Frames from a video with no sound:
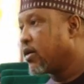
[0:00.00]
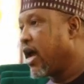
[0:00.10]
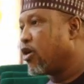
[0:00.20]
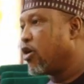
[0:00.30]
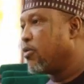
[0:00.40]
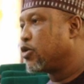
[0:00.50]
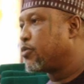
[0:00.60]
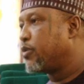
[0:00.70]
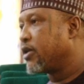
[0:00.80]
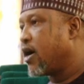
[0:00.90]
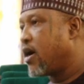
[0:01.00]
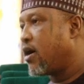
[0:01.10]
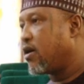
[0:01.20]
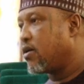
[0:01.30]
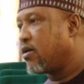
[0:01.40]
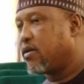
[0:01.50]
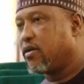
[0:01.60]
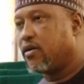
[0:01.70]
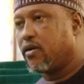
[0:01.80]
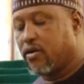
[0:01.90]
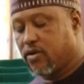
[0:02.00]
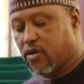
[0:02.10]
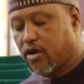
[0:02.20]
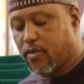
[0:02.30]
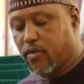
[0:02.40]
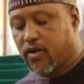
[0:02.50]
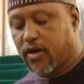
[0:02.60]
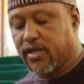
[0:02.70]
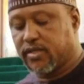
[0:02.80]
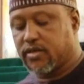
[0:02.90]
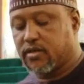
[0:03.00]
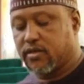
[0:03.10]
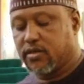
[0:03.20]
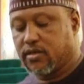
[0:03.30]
Right Honourable Speaker, Honourable colleagues,